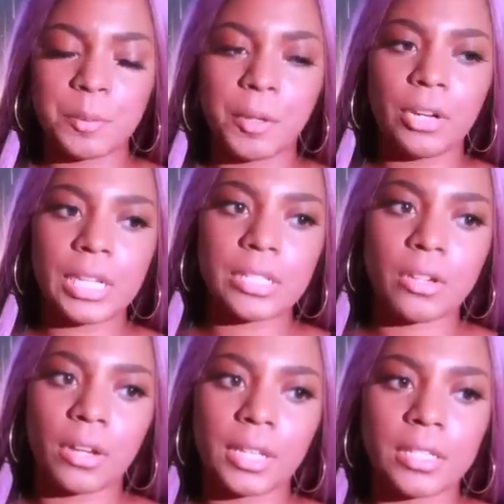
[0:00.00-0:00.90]
Spirit is
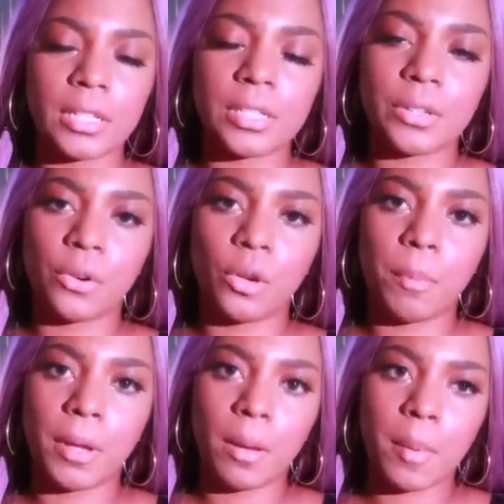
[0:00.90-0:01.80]
talking to this
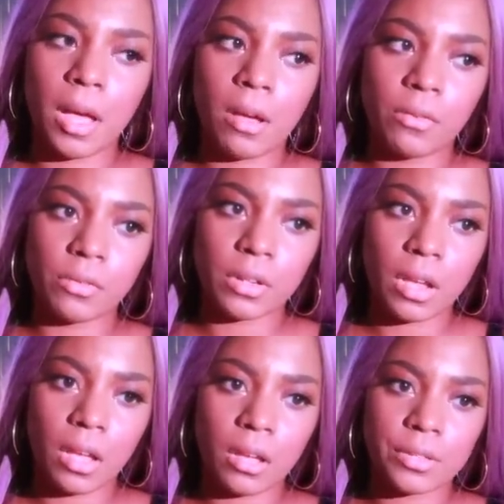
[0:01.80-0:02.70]
group about
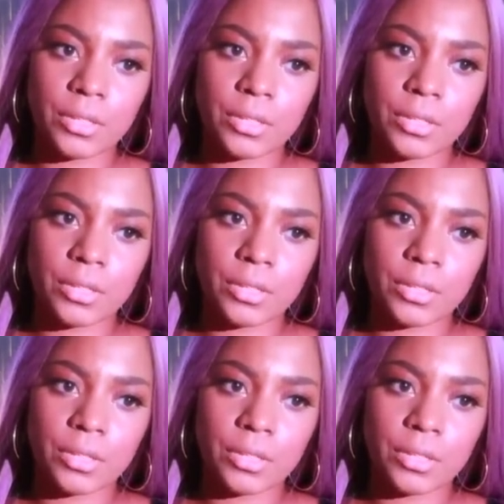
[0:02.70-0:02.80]
uh,